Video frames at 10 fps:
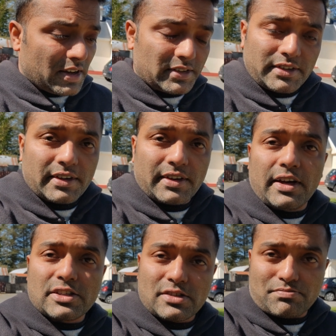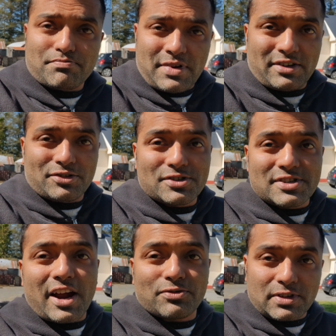I think it's better to
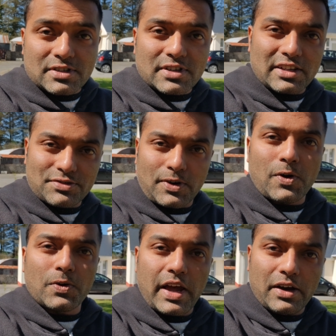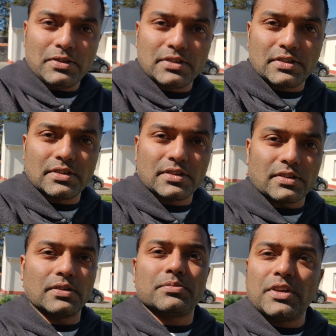start with TransferGo now.
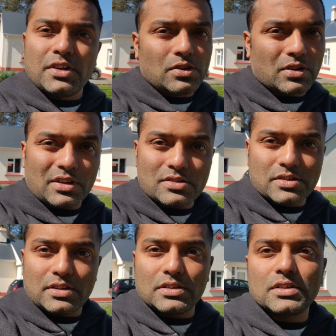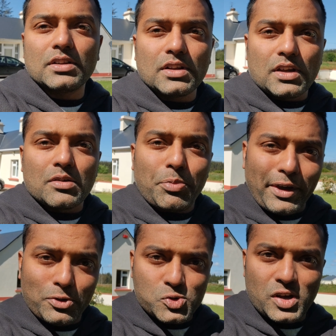You can still
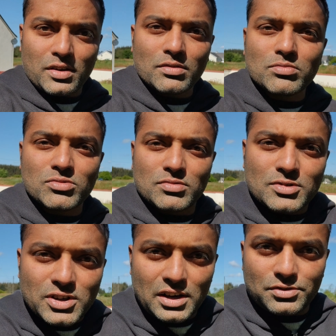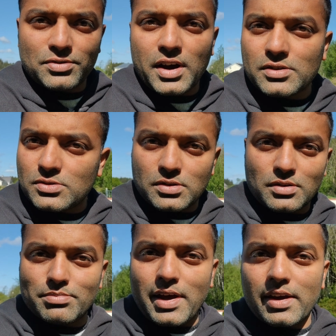be using TransferWise or
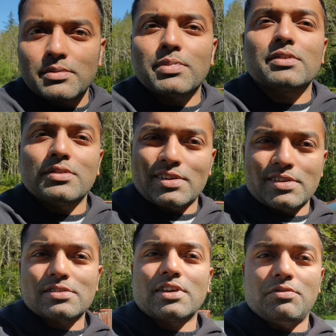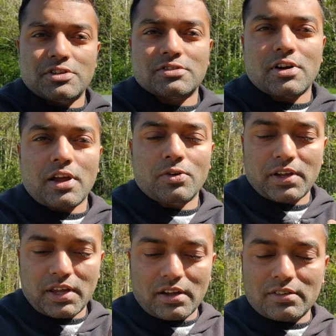your bank, but you can just give it a try.
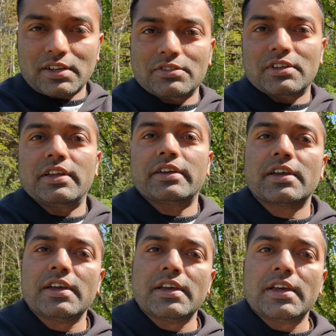Okay, I'll give the link